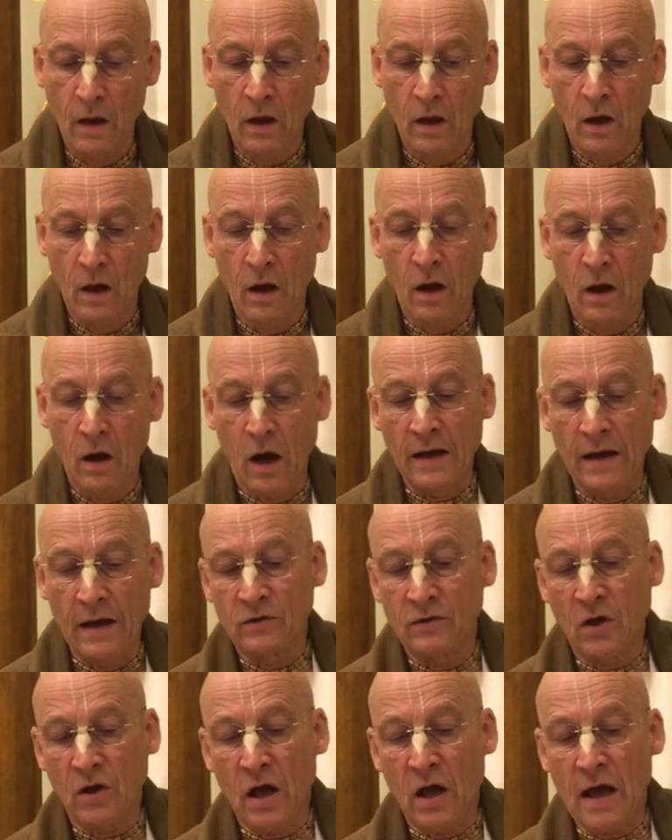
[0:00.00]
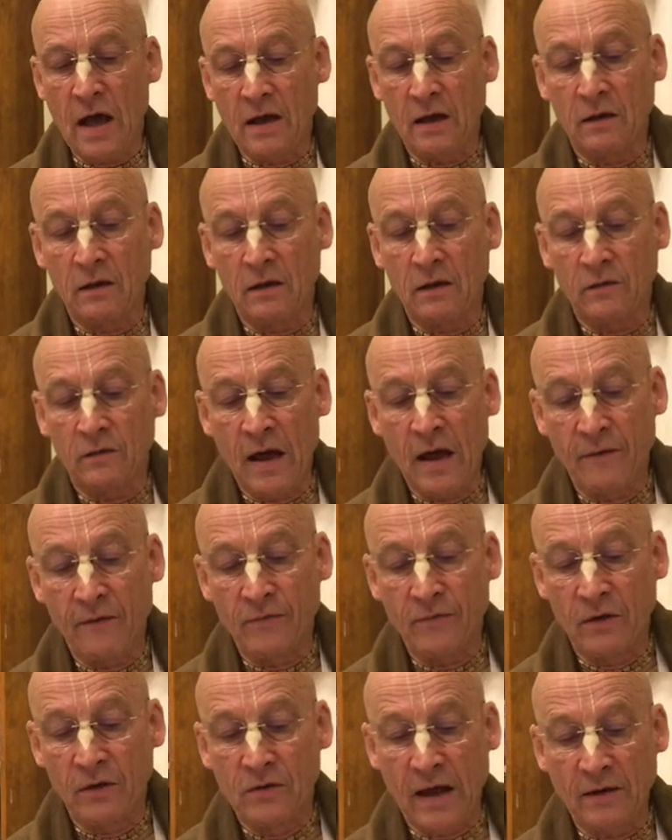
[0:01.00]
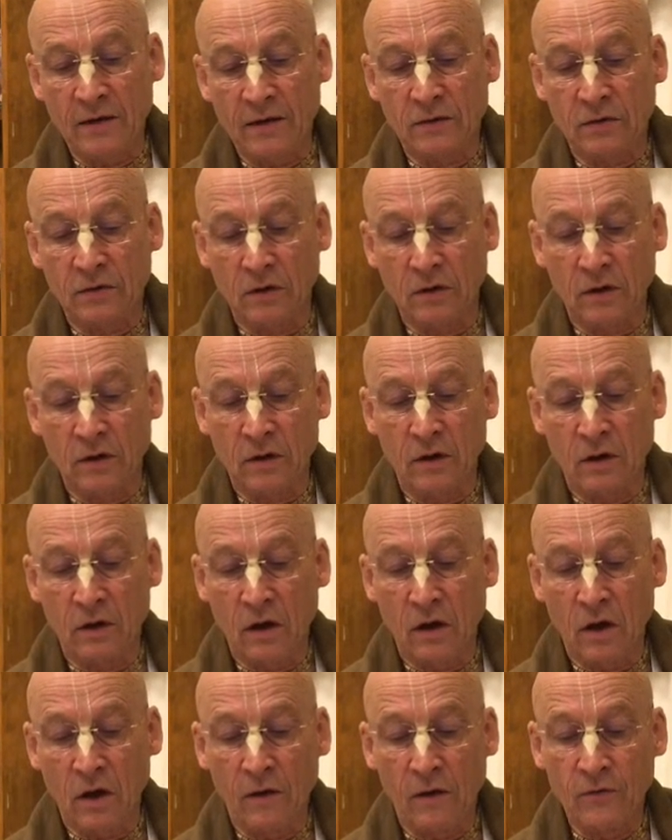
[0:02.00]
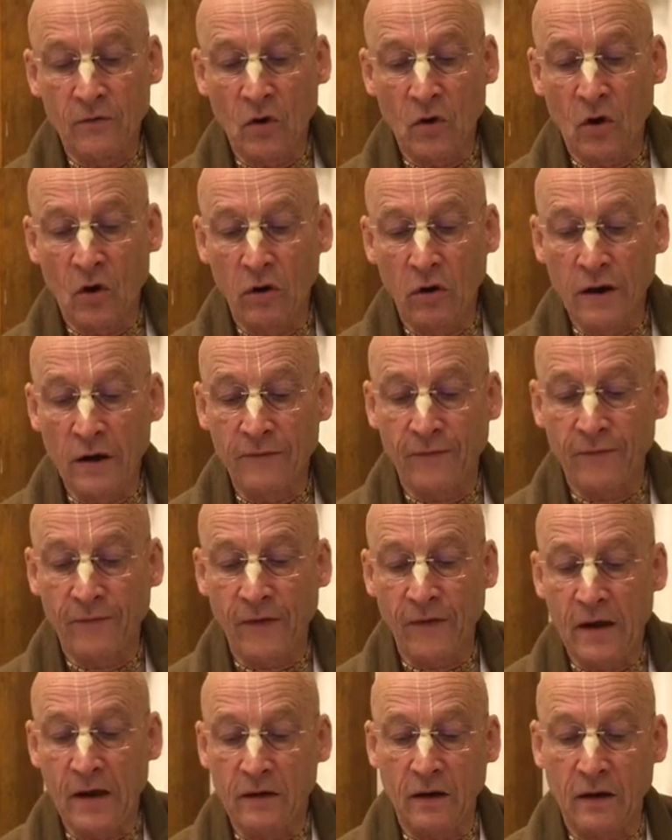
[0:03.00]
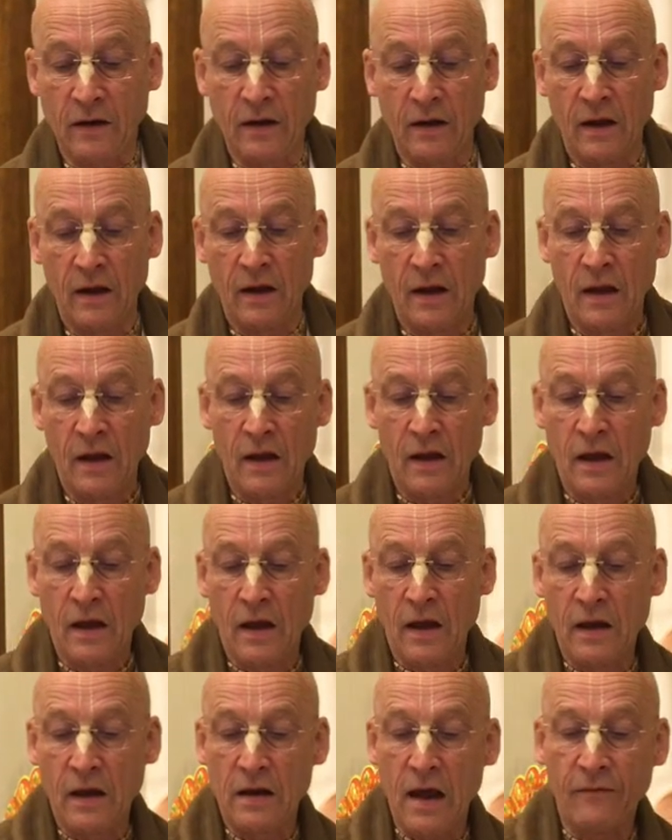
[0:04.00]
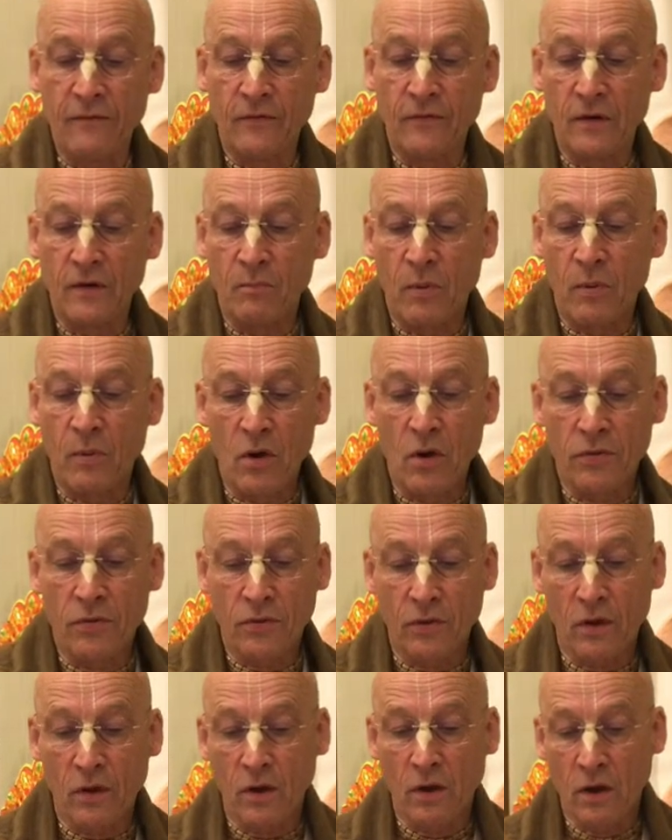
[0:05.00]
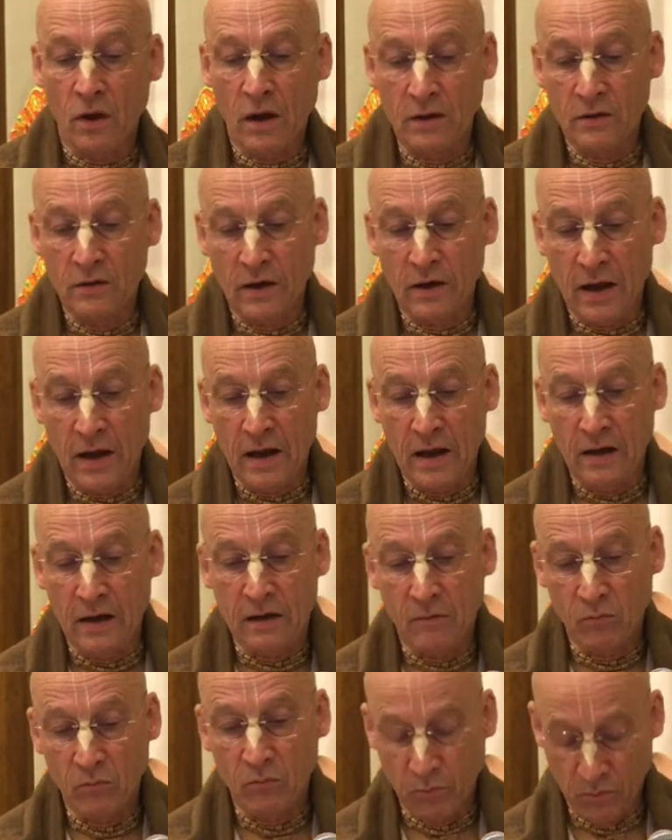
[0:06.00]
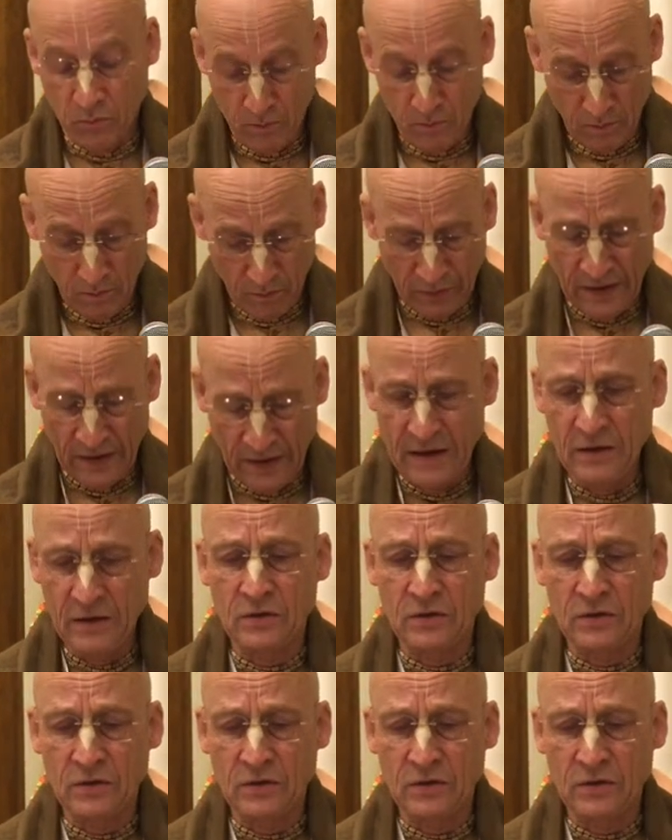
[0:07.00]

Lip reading: I desire to have the dust of your holy feet in every birth I take. Please